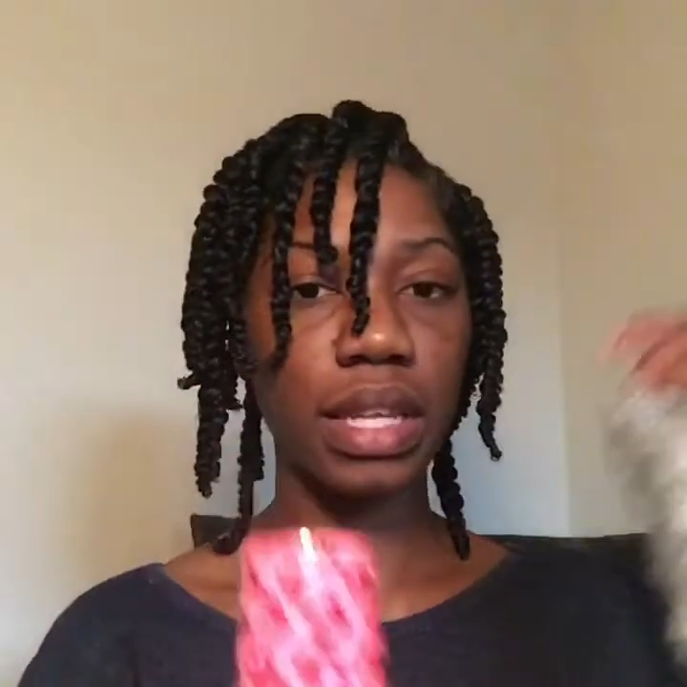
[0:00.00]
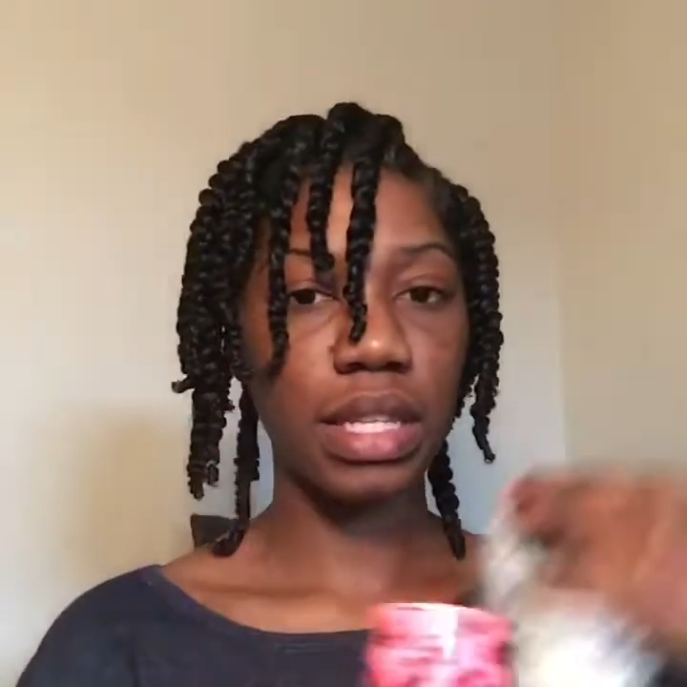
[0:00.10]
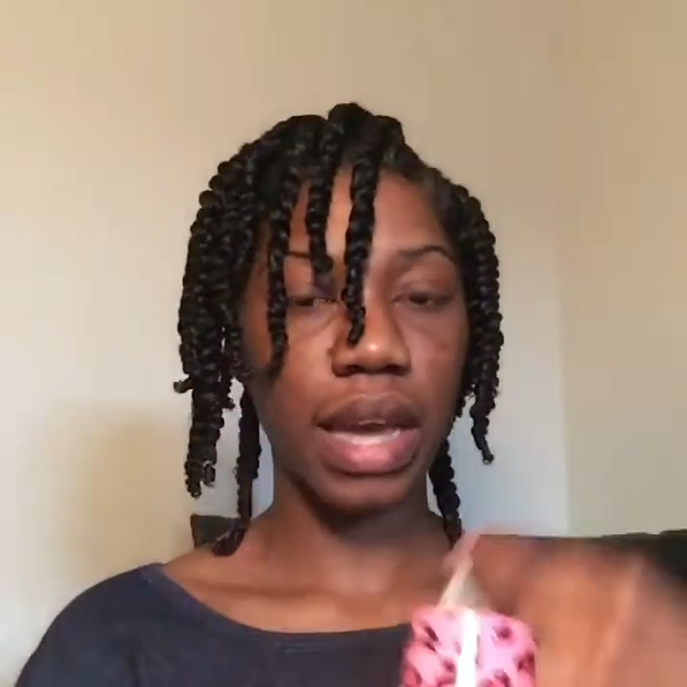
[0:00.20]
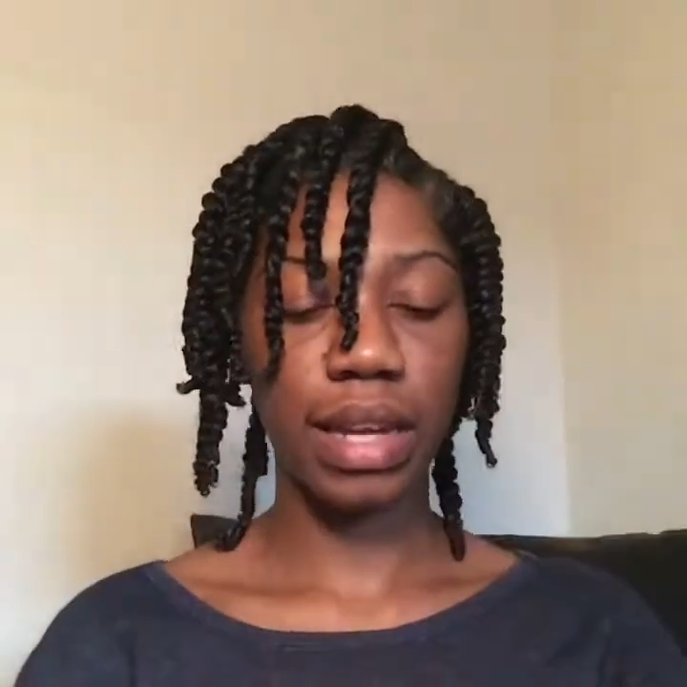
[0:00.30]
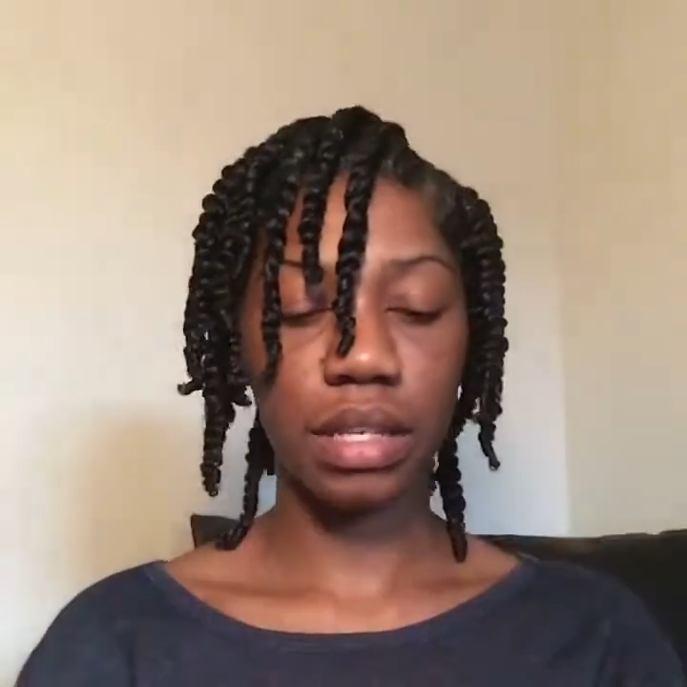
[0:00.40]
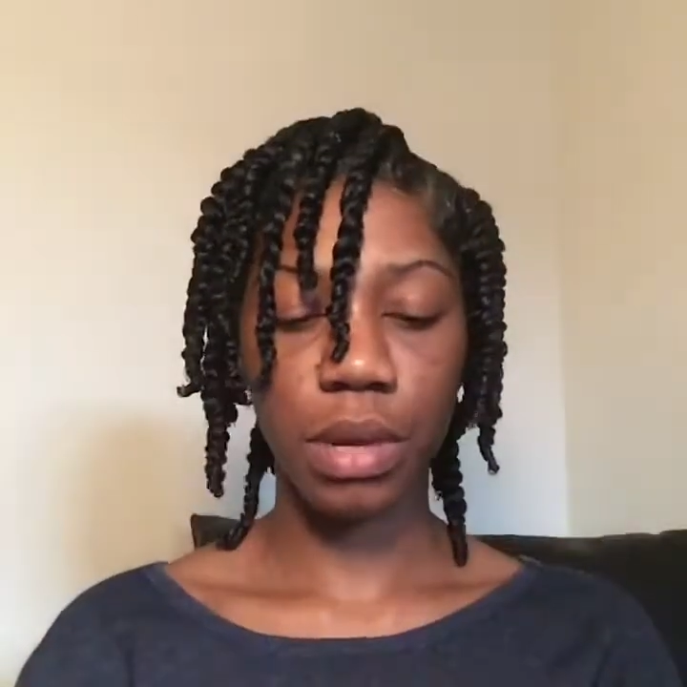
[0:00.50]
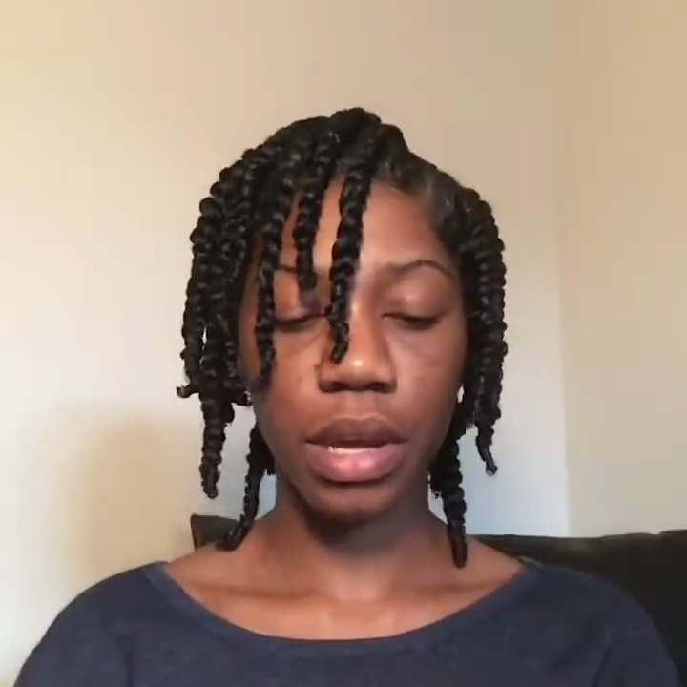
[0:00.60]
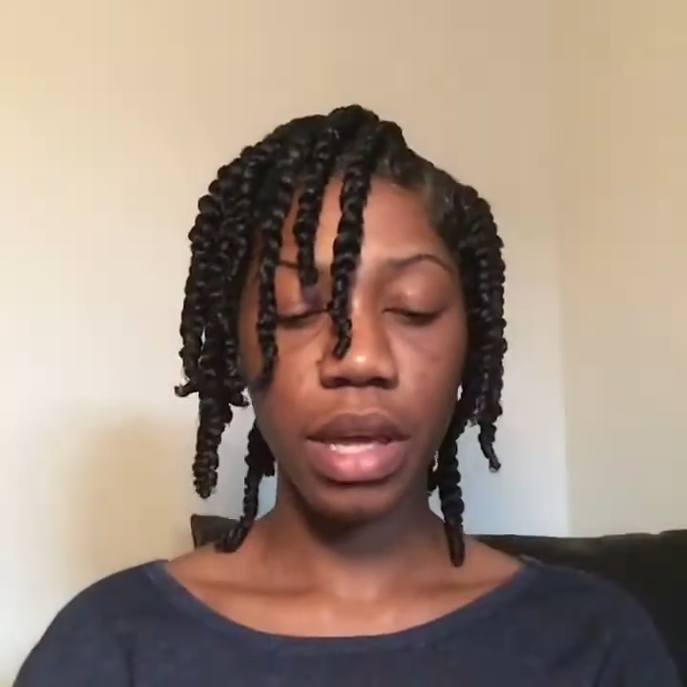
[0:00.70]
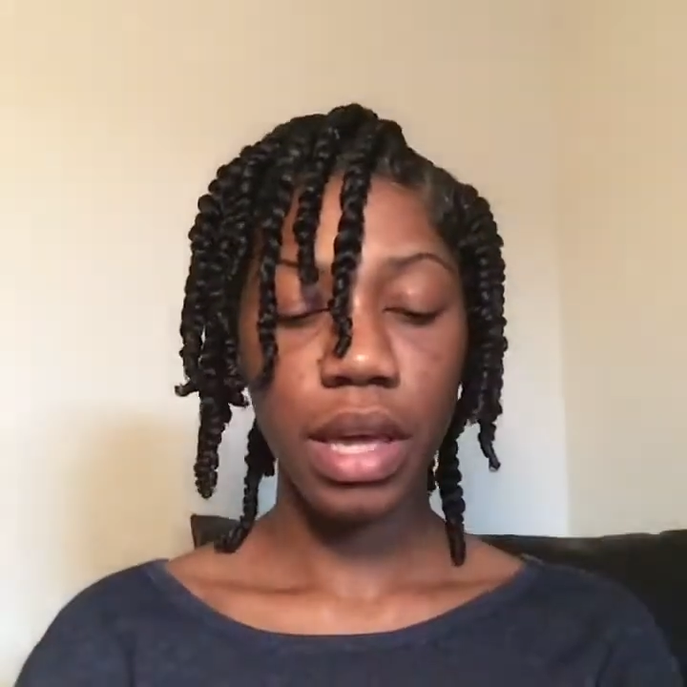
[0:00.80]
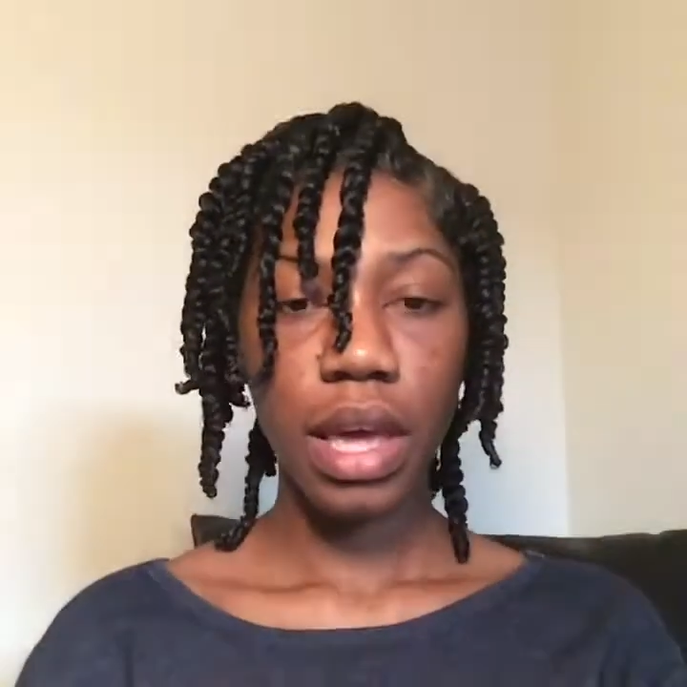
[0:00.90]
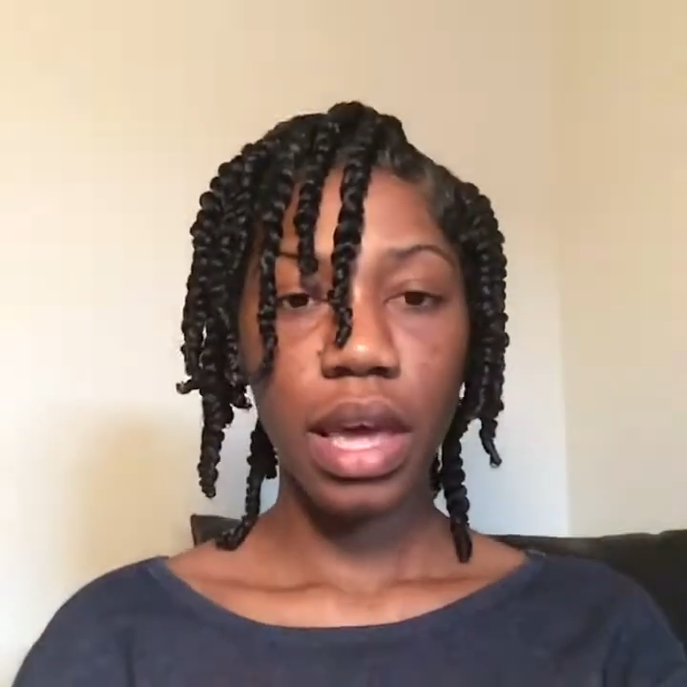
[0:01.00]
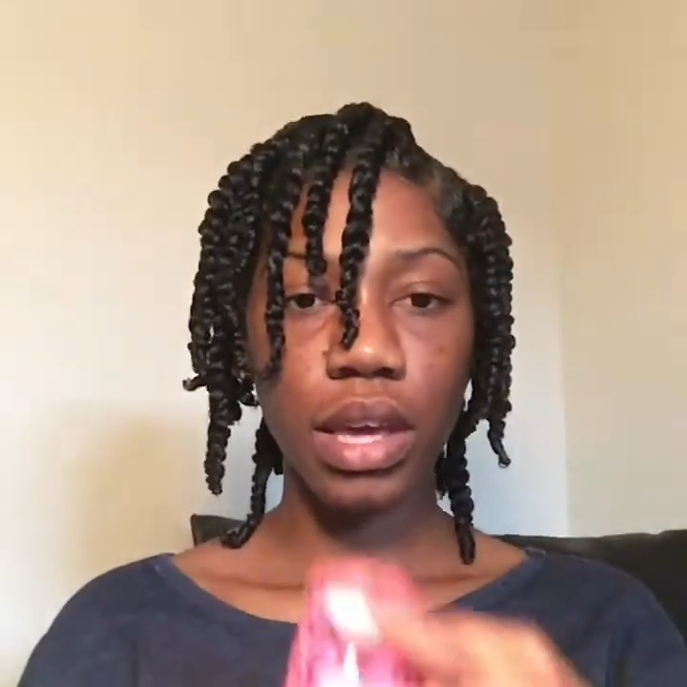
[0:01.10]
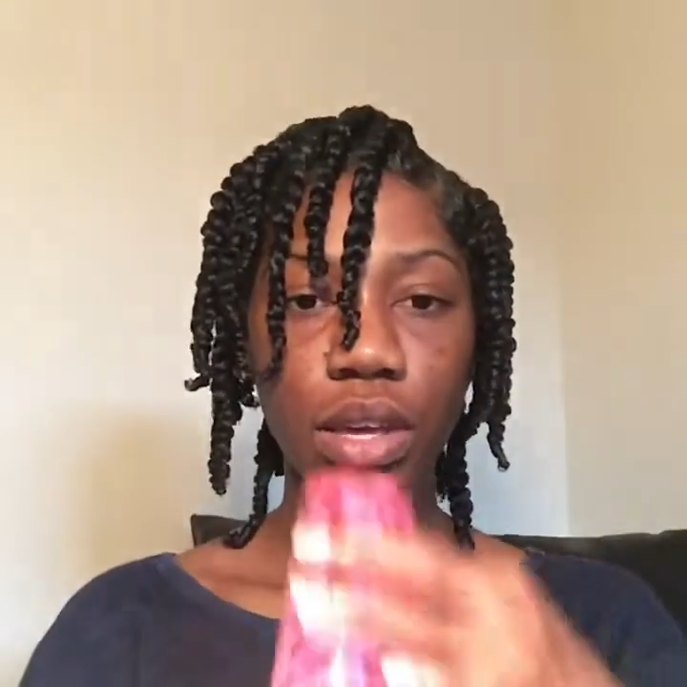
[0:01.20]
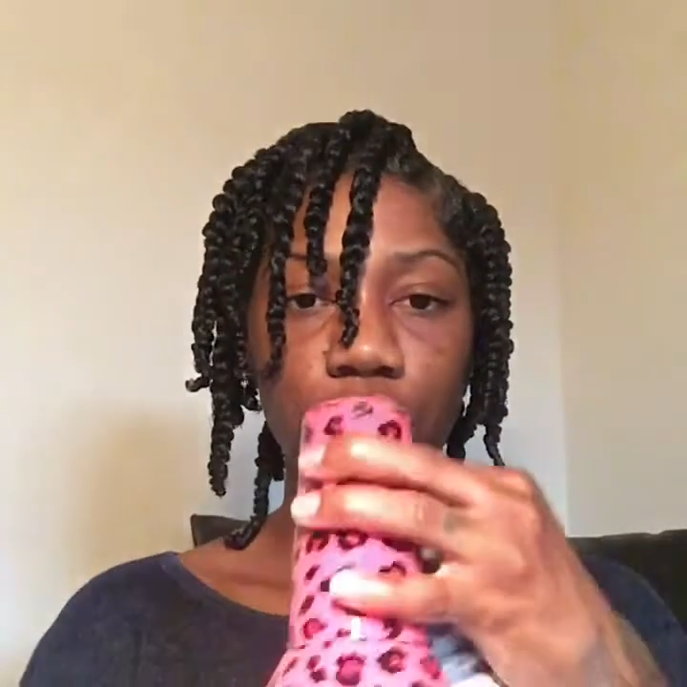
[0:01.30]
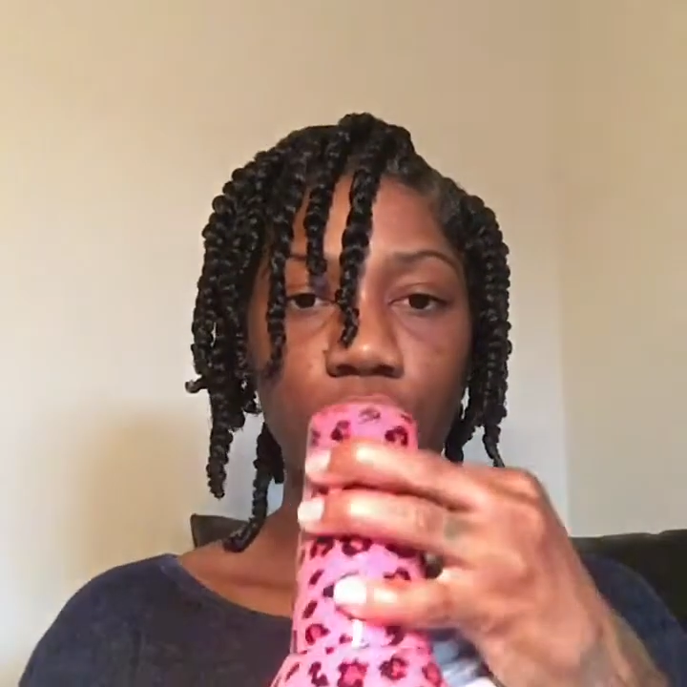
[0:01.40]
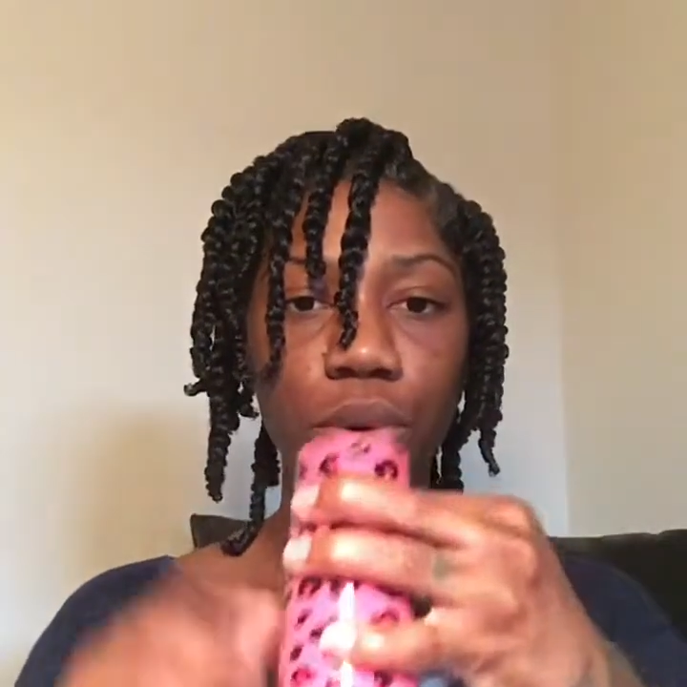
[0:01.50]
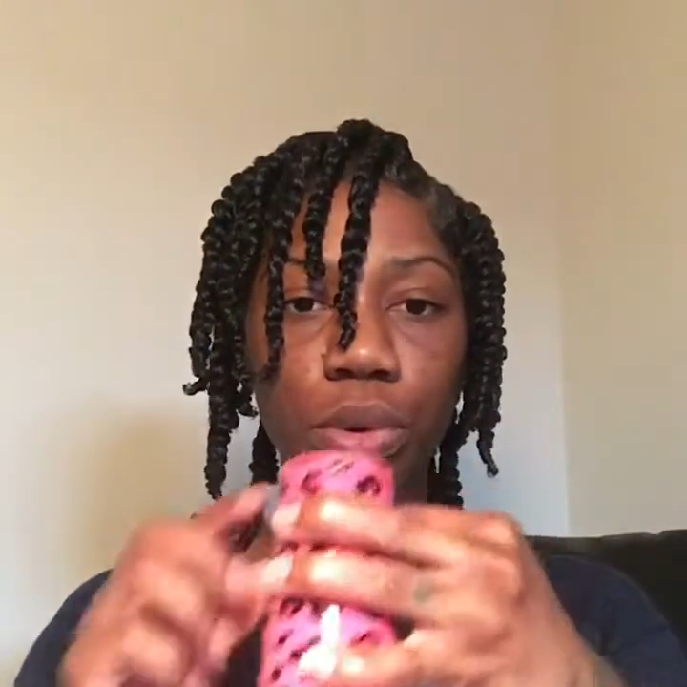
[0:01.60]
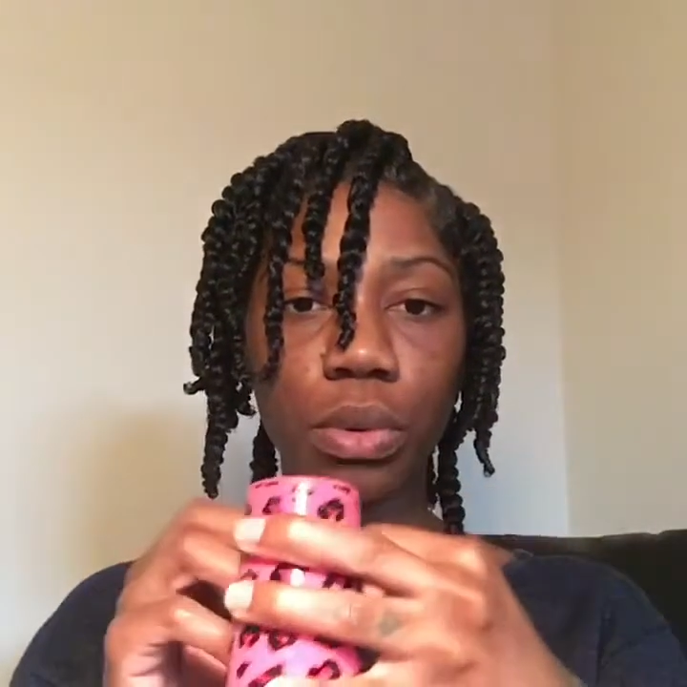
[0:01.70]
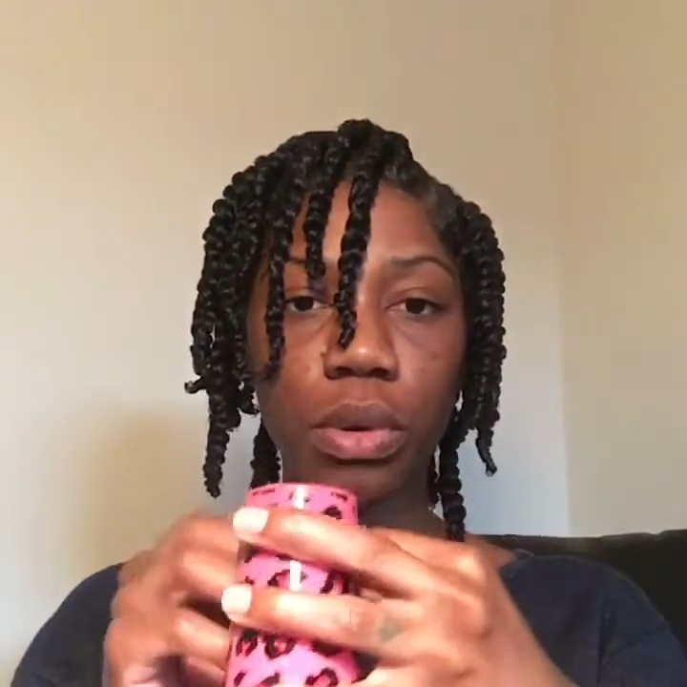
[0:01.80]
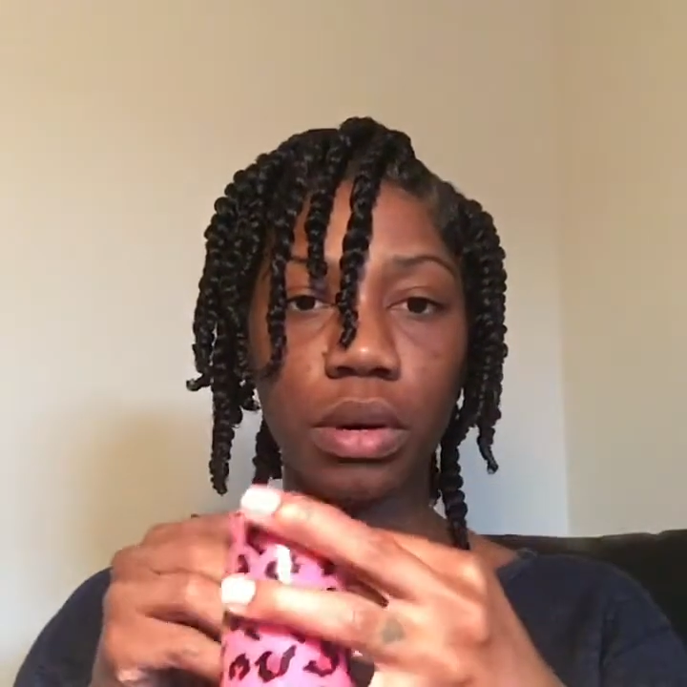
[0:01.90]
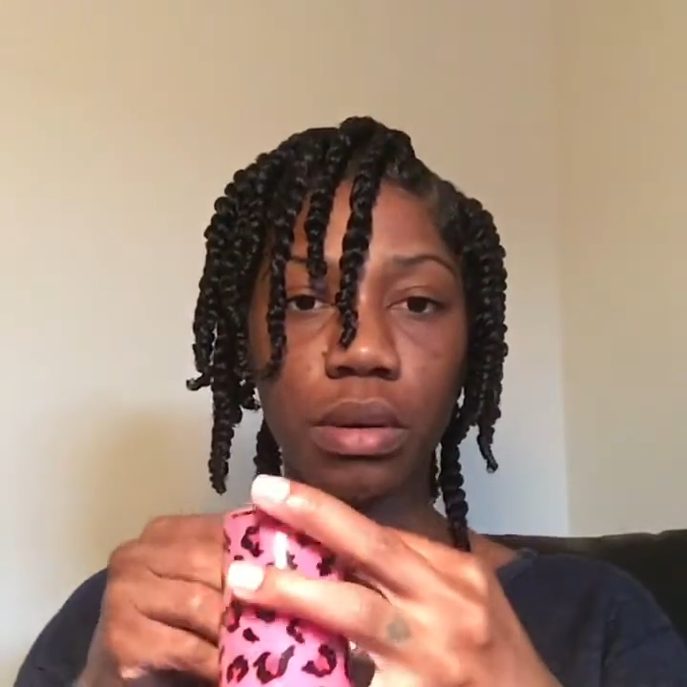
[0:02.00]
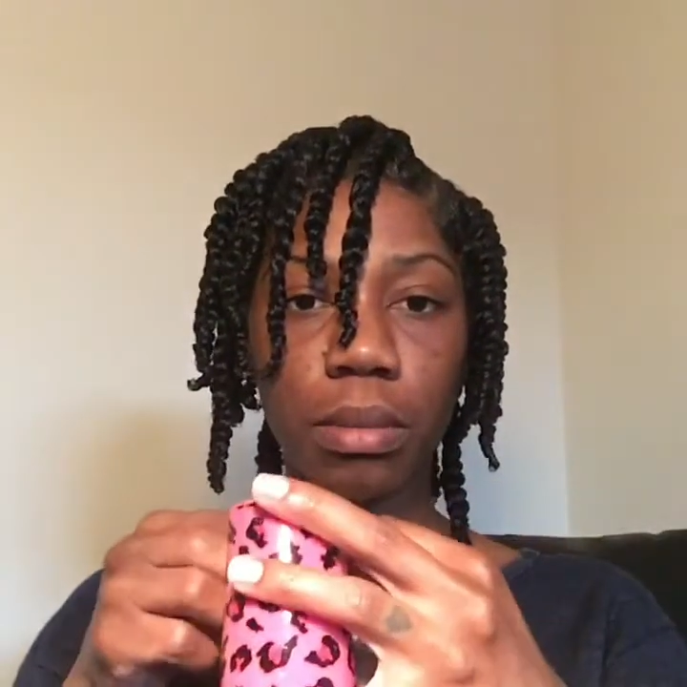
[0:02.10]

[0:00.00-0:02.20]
the attachment and you